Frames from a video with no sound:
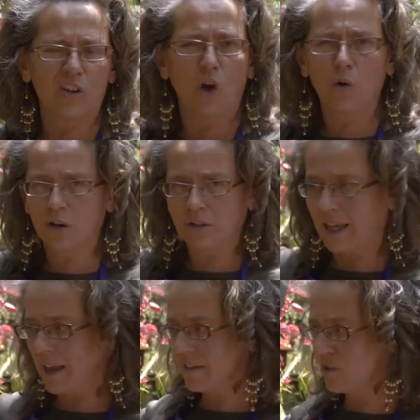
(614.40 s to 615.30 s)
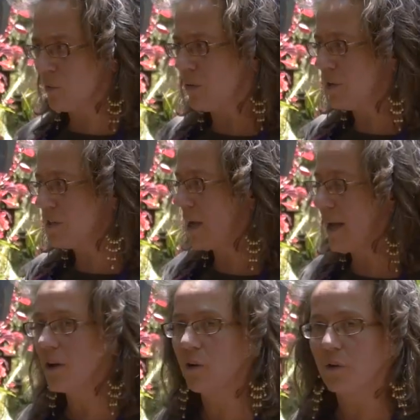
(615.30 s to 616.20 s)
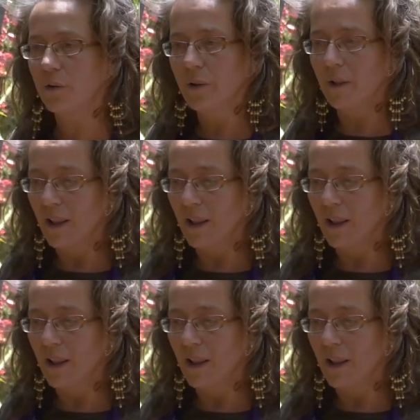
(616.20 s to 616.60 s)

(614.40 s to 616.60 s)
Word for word: yogurt cans we recycle,